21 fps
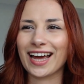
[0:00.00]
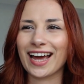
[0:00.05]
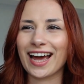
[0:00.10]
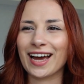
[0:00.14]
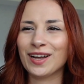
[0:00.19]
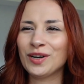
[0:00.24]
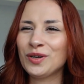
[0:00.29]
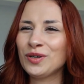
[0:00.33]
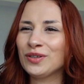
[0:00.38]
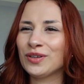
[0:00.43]

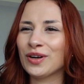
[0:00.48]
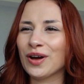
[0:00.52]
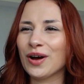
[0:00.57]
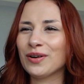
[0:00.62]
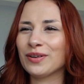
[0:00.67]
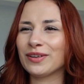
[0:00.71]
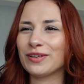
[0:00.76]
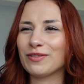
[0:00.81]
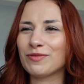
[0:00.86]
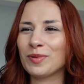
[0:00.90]
I don't
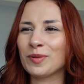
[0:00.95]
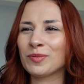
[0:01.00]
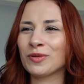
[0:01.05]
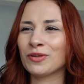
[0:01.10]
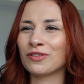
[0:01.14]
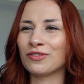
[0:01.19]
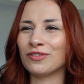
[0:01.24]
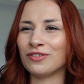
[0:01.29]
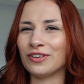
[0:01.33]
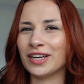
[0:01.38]
know if
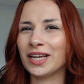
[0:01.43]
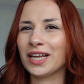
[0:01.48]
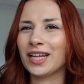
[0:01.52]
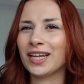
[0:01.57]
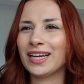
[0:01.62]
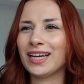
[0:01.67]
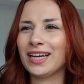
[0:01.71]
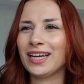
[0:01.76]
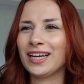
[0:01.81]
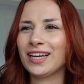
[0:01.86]
people
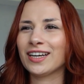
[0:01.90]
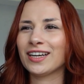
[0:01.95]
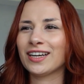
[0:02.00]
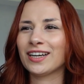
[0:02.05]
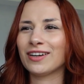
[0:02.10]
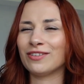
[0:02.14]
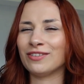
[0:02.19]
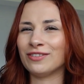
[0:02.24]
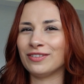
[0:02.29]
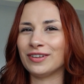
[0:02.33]
really,
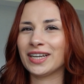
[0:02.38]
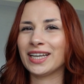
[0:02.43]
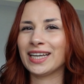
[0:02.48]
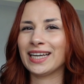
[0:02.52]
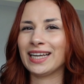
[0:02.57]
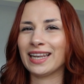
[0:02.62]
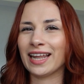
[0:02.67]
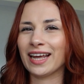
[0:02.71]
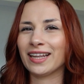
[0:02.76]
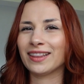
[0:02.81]

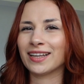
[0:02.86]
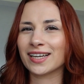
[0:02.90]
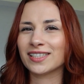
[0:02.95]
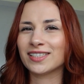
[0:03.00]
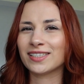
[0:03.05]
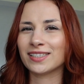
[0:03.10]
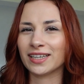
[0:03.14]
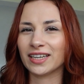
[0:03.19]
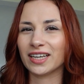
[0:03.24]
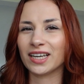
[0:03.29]
really let
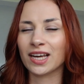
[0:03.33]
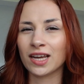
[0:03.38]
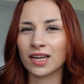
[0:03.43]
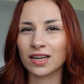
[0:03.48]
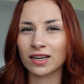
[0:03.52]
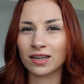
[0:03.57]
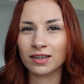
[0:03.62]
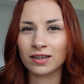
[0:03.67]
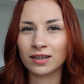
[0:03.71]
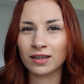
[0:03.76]
that sink
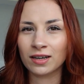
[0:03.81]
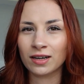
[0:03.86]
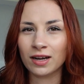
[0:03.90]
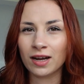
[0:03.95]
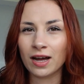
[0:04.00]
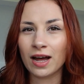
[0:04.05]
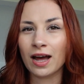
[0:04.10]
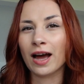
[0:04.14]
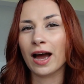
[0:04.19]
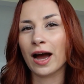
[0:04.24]
in,
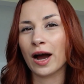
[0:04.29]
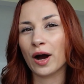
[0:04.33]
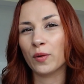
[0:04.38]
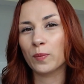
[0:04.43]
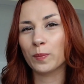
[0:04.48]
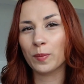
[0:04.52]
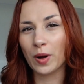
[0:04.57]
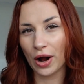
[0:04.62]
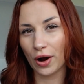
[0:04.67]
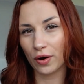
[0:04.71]

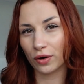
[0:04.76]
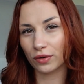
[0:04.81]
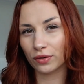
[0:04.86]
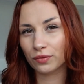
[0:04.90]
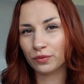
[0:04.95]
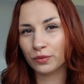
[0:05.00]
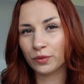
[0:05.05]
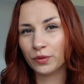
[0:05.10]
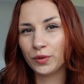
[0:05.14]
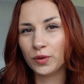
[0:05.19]
how
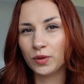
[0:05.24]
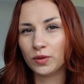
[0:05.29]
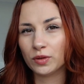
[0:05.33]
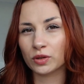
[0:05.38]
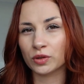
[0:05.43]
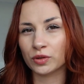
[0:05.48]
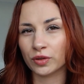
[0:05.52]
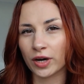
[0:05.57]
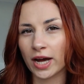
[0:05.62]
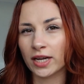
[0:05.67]

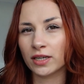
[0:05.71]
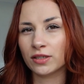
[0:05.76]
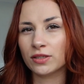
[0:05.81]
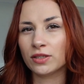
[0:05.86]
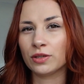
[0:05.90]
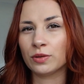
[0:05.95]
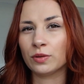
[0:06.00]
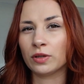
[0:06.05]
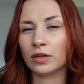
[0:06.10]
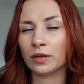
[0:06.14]
powerful
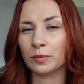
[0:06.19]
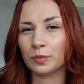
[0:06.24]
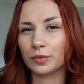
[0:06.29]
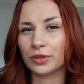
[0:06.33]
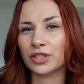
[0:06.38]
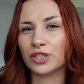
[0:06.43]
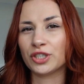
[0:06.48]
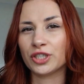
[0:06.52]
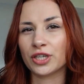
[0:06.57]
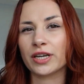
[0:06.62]
gratitude and
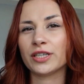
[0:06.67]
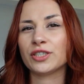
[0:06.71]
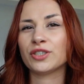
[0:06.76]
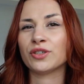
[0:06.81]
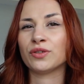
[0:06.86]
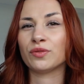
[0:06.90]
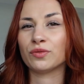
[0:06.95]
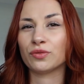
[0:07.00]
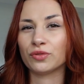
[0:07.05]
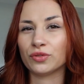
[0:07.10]

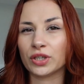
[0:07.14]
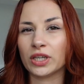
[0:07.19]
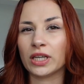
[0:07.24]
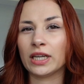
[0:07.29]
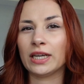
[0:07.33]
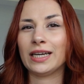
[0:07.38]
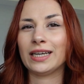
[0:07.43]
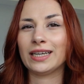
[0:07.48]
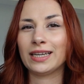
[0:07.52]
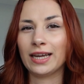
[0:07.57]
appreciation
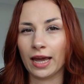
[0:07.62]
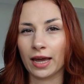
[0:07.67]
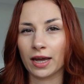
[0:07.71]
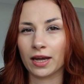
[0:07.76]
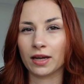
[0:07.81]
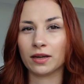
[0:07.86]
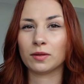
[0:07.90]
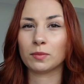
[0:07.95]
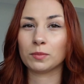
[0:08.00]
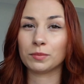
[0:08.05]
really
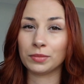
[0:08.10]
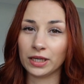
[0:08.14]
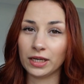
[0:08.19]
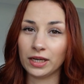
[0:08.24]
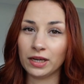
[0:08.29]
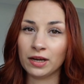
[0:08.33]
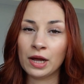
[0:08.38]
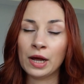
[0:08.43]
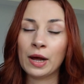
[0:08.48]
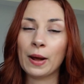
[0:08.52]
can
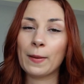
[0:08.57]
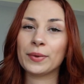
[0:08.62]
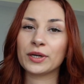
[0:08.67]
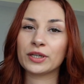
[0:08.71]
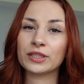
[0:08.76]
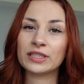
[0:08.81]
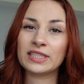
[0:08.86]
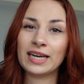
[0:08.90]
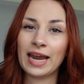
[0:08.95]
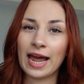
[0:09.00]
be,
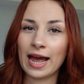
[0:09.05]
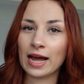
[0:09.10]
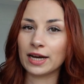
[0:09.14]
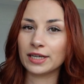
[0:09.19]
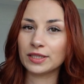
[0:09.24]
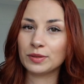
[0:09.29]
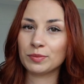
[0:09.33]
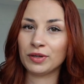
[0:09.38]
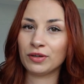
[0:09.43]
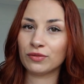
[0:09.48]
because it
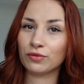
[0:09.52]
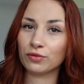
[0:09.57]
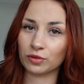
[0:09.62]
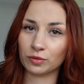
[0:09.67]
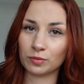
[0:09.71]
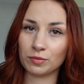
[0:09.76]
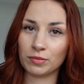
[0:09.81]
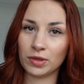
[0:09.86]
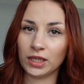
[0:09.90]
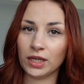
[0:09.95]
has been
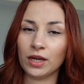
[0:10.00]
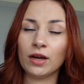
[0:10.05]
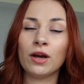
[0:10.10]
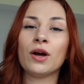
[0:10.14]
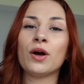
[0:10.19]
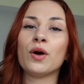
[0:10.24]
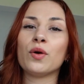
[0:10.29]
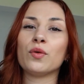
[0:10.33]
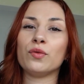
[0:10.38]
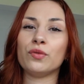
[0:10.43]
for me
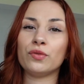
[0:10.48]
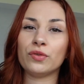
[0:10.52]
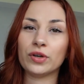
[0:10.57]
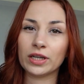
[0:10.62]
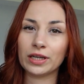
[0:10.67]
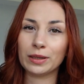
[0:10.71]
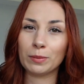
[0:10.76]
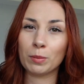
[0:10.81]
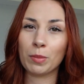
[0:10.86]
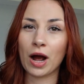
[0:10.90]

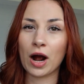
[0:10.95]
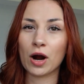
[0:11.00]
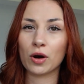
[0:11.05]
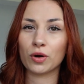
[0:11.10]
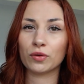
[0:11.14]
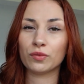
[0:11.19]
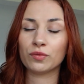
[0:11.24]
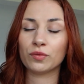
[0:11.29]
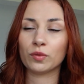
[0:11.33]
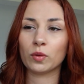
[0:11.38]
really
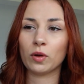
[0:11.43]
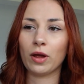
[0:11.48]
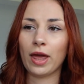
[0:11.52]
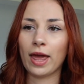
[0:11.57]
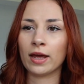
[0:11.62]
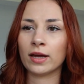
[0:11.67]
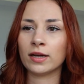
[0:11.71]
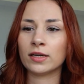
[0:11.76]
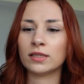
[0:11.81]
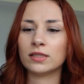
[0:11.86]
powerful.
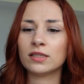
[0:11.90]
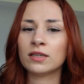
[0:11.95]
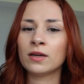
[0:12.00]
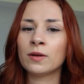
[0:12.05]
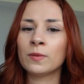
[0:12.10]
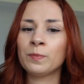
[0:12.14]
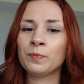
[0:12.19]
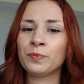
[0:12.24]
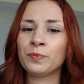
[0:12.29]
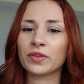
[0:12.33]
And
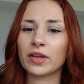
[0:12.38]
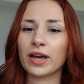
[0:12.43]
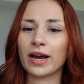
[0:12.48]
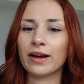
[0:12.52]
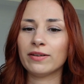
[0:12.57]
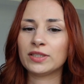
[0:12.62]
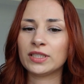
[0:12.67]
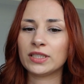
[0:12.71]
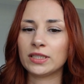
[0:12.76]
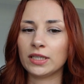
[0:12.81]

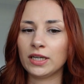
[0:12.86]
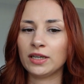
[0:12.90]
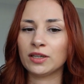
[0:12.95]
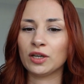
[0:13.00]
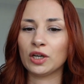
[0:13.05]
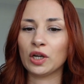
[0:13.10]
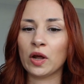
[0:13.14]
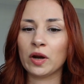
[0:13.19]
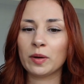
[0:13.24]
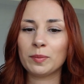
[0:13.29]
I've seen
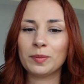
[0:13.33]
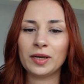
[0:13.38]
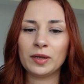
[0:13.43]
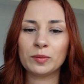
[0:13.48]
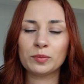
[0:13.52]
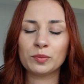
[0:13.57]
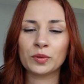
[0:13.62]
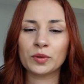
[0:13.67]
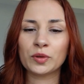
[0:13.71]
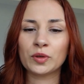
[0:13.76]
a lot of
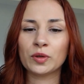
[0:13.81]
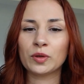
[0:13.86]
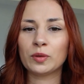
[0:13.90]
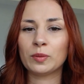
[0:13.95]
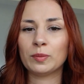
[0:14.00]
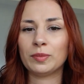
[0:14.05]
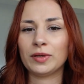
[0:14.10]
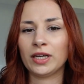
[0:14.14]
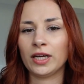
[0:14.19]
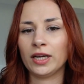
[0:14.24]

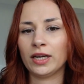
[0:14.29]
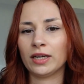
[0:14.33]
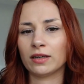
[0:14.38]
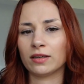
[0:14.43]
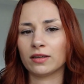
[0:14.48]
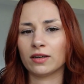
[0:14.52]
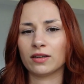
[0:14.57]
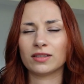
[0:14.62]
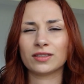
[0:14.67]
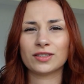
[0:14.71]
people
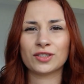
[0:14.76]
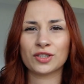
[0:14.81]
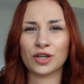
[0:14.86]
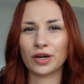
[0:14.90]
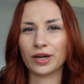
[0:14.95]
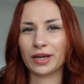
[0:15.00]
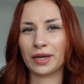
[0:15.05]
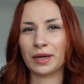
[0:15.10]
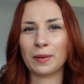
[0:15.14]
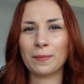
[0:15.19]
being
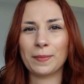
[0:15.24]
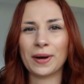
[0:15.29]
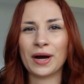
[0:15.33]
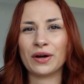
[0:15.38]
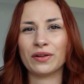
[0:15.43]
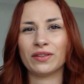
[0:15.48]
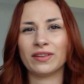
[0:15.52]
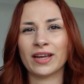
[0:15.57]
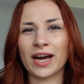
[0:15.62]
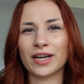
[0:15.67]
talking
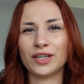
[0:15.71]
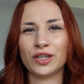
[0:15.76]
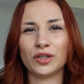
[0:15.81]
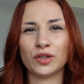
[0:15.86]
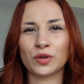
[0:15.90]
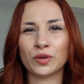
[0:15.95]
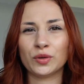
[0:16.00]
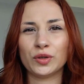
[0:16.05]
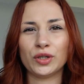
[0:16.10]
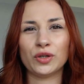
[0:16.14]
about that, you
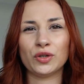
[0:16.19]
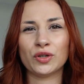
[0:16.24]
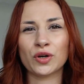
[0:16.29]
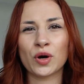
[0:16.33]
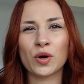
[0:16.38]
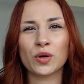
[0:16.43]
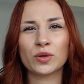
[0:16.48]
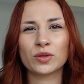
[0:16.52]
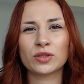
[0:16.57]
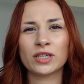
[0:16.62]
know, you
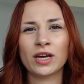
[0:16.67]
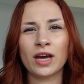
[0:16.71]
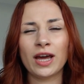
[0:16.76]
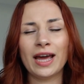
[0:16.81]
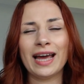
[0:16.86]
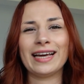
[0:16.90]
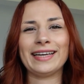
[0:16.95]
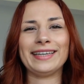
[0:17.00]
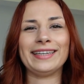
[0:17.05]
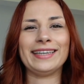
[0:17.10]
don't
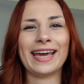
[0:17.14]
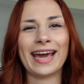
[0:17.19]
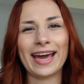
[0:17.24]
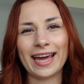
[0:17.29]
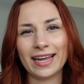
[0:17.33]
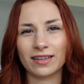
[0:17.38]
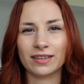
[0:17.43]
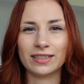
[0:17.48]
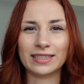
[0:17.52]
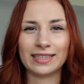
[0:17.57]

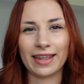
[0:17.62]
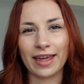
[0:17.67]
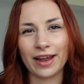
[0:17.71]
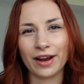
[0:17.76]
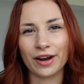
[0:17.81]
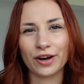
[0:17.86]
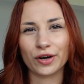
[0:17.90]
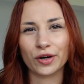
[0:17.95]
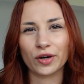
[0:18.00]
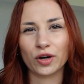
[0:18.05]
get
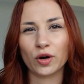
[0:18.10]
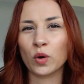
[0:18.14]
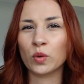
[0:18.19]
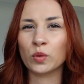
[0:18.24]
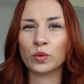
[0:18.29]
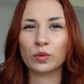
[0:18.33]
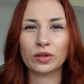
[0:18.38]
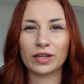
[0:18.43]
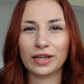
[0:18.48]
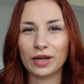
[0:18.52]
there
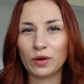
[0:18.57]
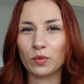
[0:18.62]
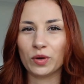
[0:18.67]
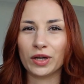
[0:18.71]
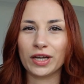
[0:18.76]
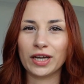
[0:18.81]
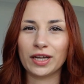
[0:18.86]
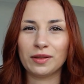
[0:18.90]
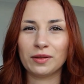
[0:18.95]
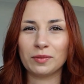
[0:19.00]
only
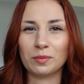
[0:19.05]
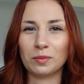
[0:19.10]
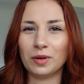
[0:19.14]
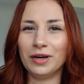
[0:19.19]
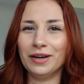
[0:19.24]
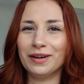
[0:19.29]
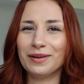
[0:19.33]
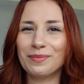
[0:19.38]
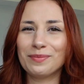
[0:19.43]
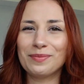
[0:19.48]
with
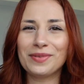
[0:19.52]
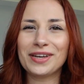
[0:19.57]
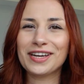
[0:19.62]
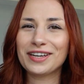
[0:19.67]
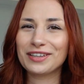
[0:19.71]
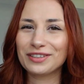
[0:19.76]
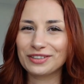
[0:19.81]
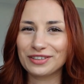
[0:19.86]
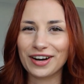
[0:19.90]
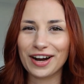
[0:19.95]

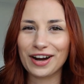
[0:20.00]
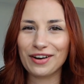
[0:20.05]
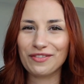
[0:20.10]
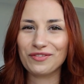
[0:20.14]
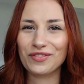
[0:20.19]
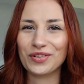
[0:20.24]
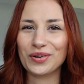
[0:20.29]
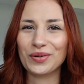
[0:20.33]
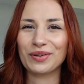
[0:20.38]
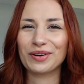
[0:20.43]
being
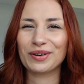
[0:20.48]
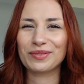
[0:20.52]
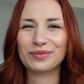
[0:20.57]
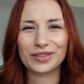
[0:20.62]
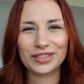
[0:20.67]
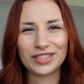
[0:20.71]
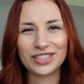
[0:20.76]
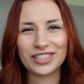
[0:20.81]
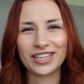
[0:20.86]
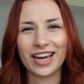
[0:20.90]
grateful or
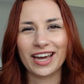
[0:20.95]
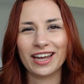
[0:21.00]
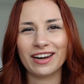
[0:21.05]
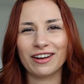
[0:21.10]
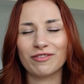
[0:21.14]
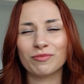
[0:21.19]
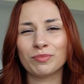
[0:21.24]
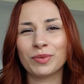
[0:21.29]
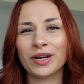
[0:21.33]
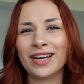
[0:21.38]

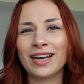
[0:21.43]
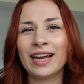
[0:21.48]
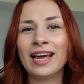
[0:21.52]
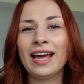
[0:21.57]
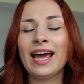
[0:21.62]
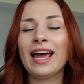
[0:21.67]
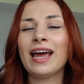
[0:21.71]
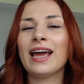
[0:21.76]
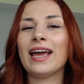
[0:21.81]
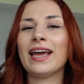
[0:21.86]
appreciative, but
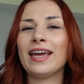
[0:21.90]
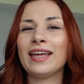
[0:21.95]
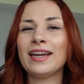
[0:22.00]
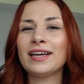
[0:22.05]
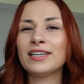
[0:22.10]
it